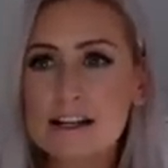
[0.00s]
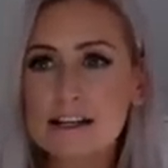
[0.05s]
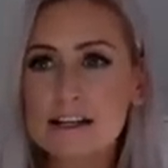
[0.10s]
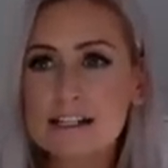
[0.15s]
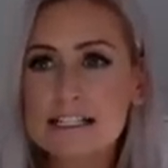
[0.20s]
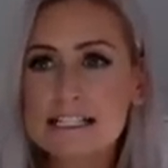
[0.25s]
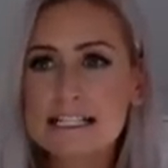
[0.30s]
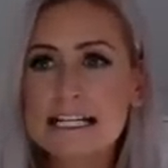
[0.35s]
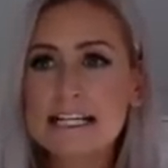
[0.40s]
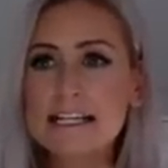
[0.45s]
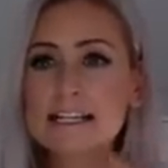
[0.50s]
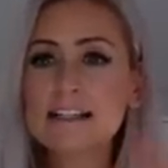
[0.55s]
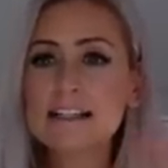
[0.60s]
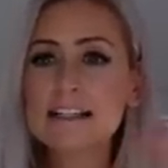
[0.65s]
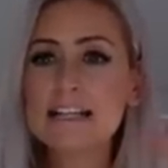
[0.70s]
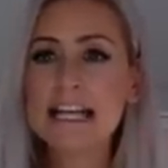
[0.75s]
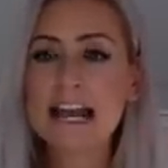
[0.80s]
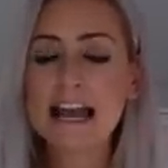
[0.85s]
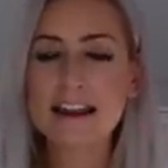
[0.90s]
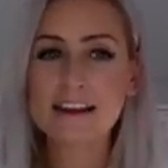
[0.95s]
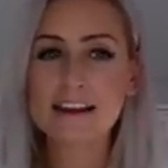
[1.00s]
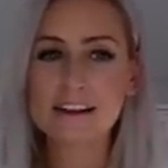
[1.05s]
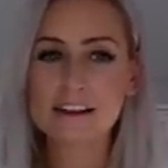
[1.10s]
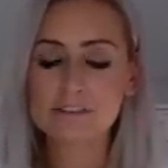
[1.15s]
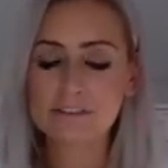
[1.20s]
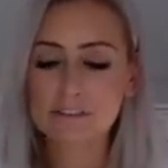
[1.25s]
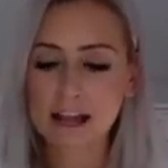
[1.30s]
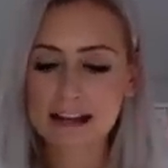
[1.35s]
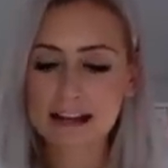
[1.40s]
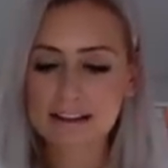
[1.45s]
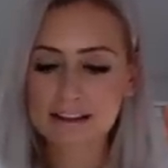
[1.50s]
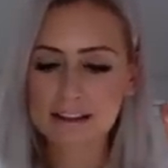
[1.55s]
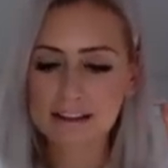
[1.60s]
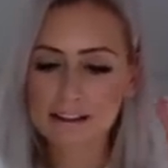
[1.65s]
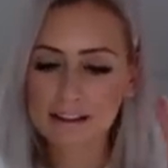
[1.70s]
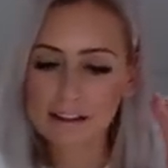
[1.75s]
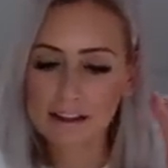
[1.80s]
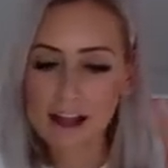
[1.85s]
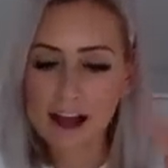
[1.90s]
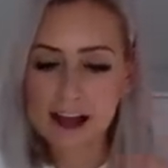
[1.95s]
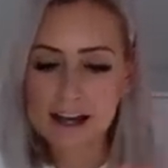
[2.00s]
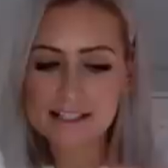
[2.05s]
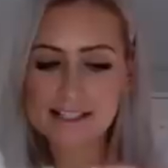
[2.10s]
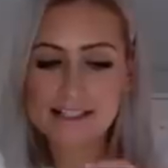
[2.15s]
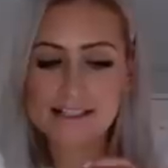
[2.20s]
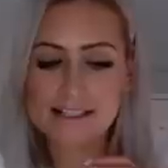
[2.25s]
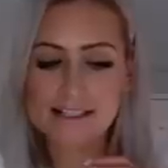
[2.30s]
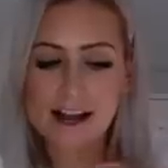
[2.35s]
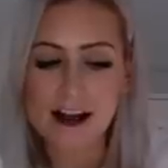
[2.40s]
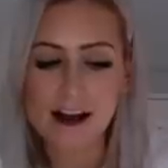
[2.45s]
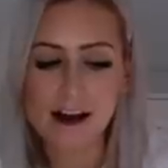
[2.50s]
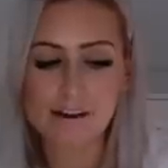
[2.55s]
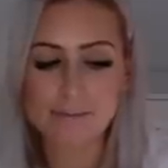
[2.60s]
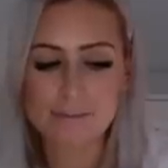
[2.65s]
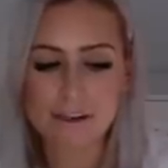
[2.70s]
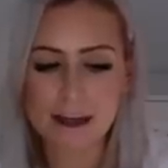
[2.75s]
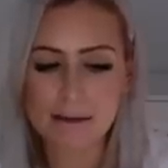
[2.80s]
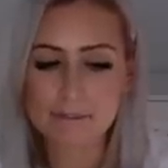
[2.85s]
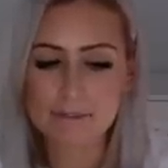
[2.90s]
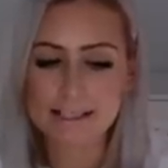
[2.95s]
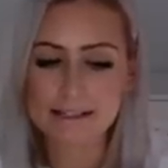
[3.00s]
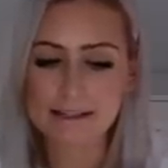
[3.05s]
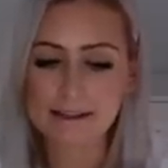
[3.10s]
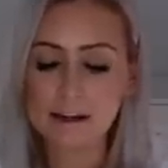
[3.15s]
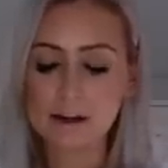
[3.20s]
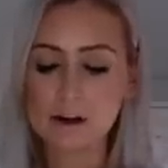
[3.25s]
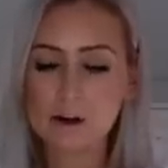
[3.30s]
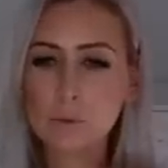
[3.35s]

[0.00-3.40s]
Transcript: seeing the negative, like glass is half empty.